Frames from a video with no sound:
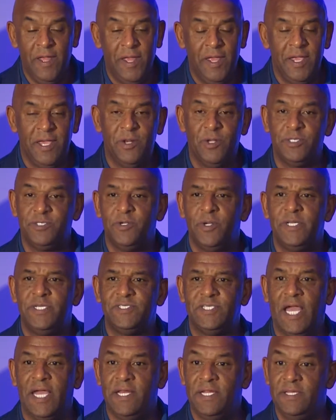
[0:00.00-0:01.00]
it also
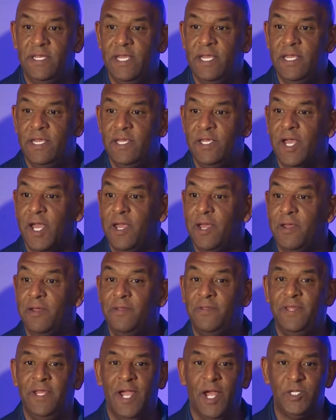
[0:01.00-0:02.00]
excited
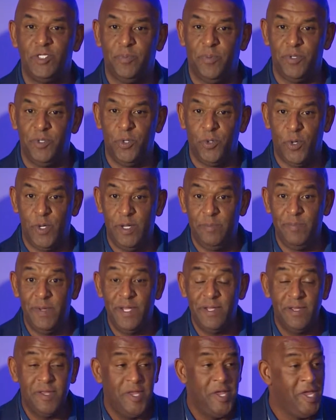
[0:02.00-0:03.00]
the entrepreneur in me.